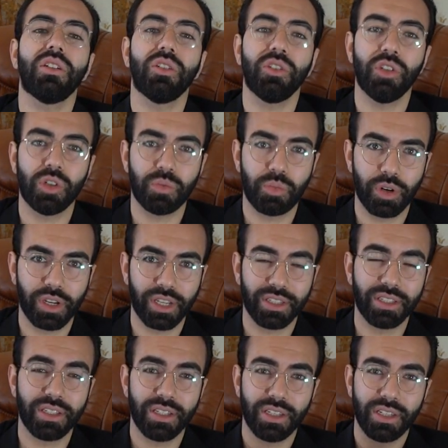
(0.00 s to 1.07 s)
your brain,
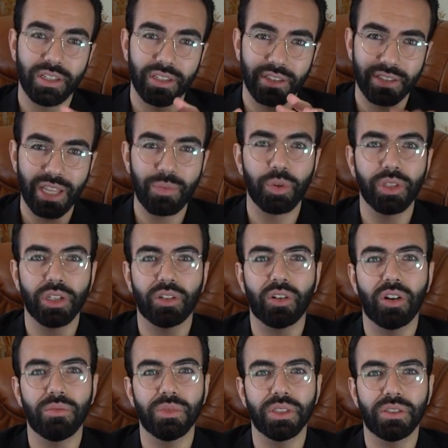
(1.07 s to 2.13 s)
type on the
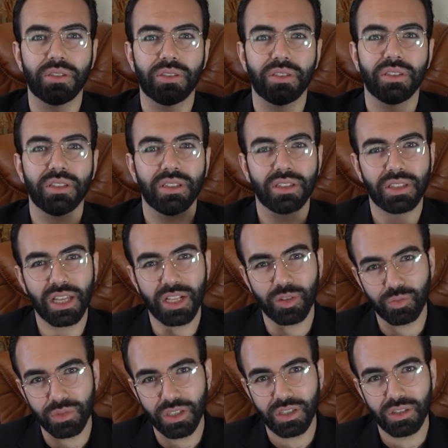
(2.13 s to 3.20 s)
comments. Tell
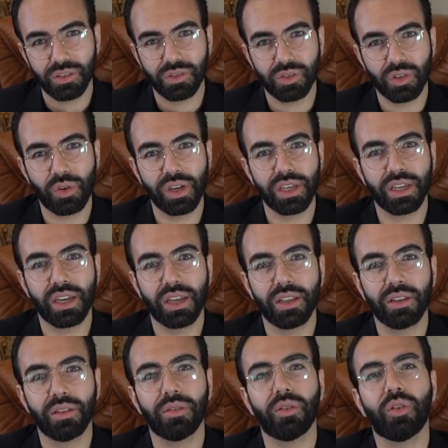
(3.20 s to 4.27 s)
me so I
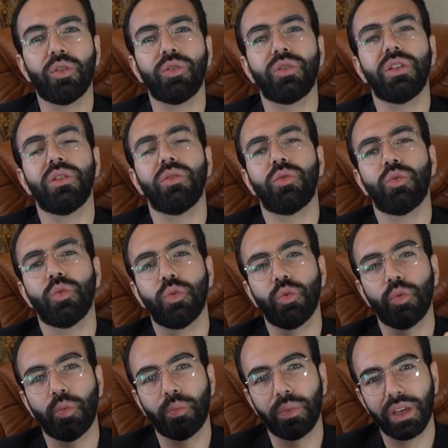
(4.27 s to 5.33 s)
can continue
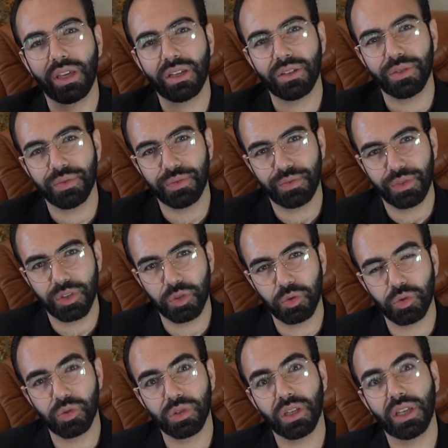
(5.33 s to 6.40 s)
to make
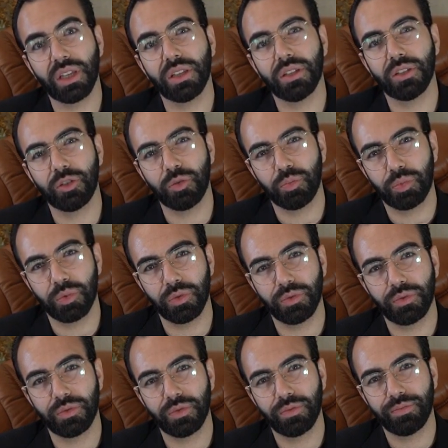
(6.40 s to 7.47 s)
videos and improve.
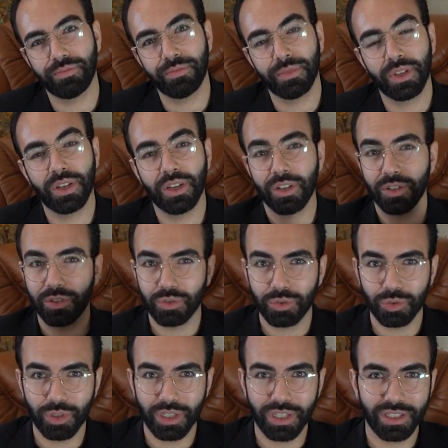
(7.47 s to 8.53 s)

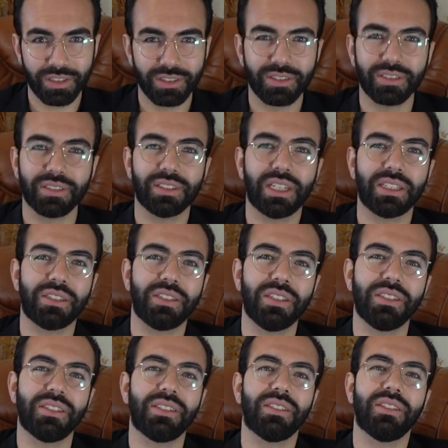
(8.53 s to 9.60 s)
Today, that's
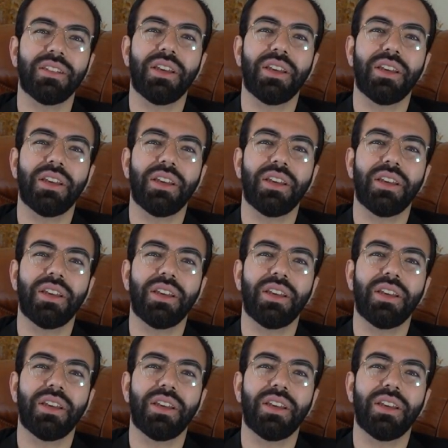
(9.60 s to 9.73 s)
it.